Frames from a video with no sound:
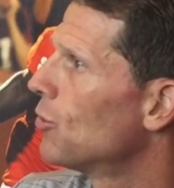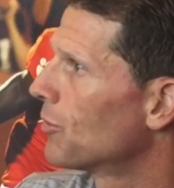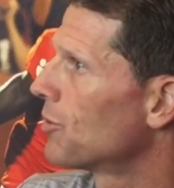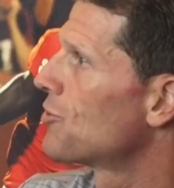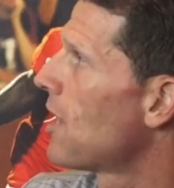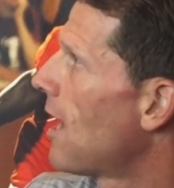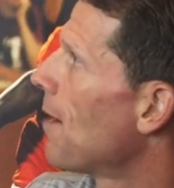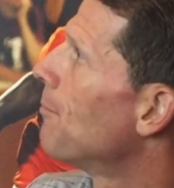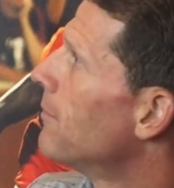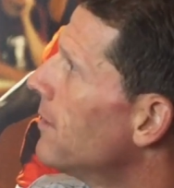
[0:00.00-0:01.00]
doing their
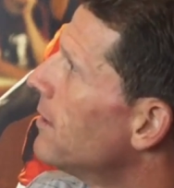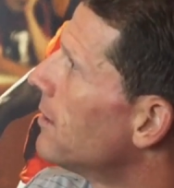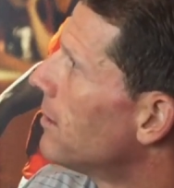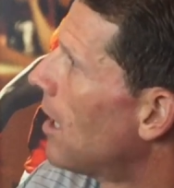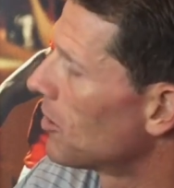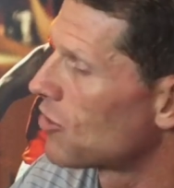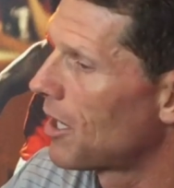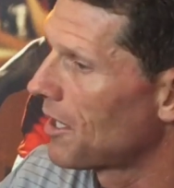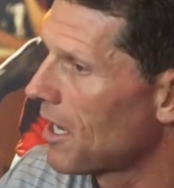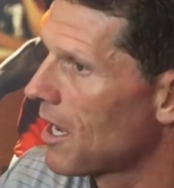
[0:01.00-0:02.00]
job, not
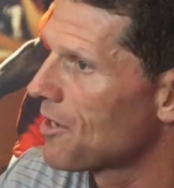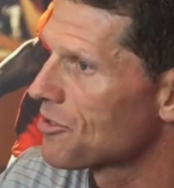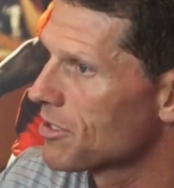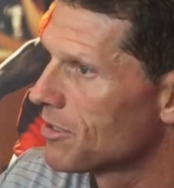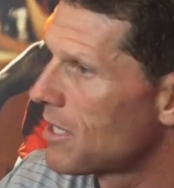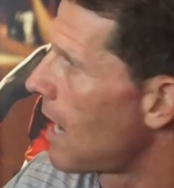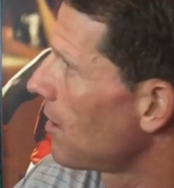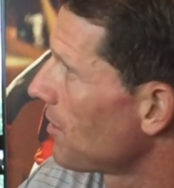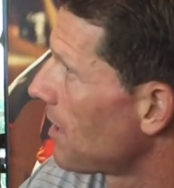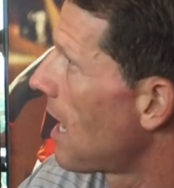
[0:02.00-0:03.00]
trying to guess,
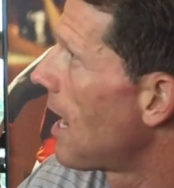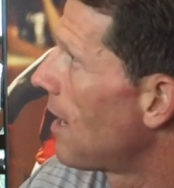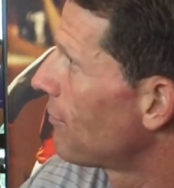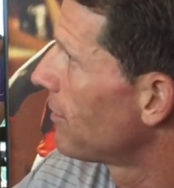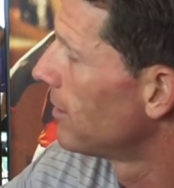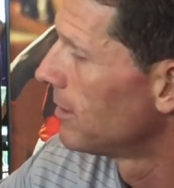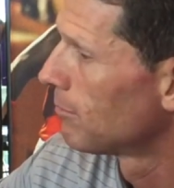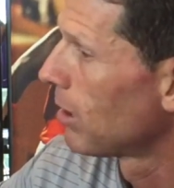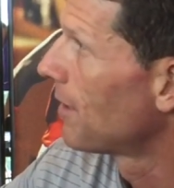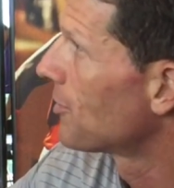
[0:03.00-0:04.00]
tackle the dive,
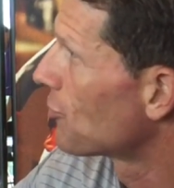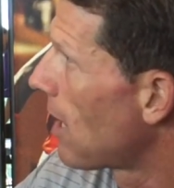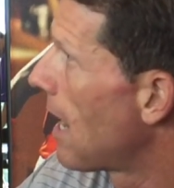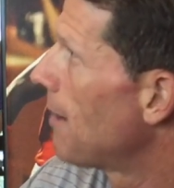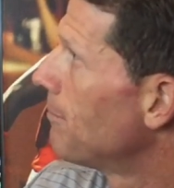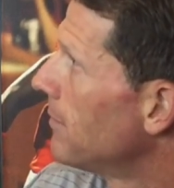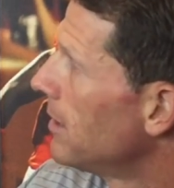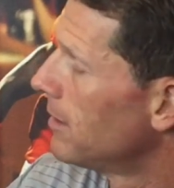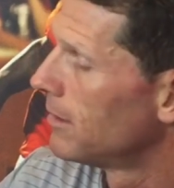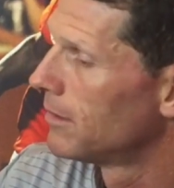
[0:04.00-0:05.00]
play the trap,
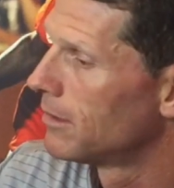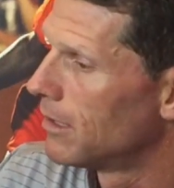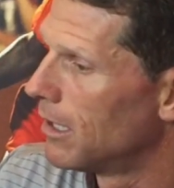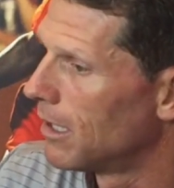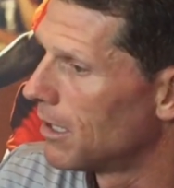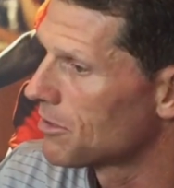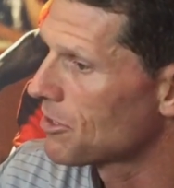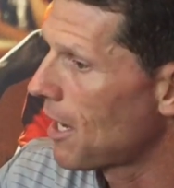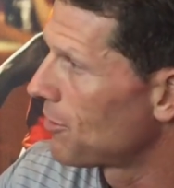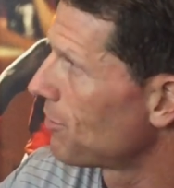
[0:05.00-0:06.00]

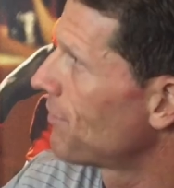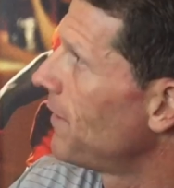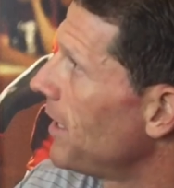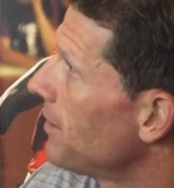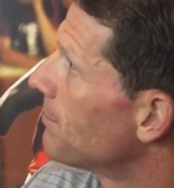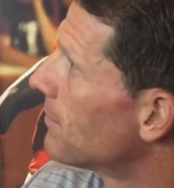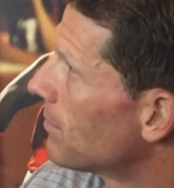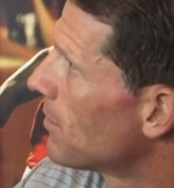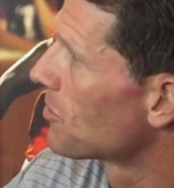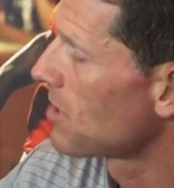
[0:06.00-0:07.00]
stay on your feet,
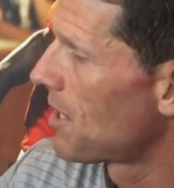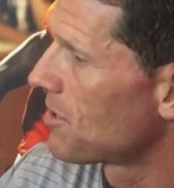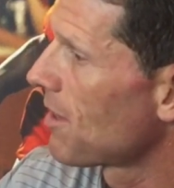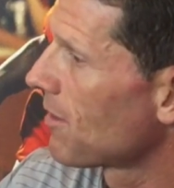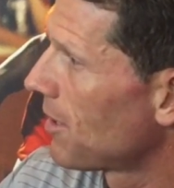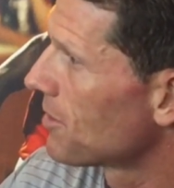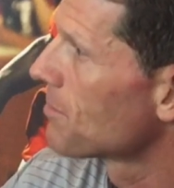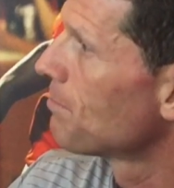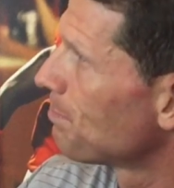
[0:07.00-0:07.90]
those kinds of things.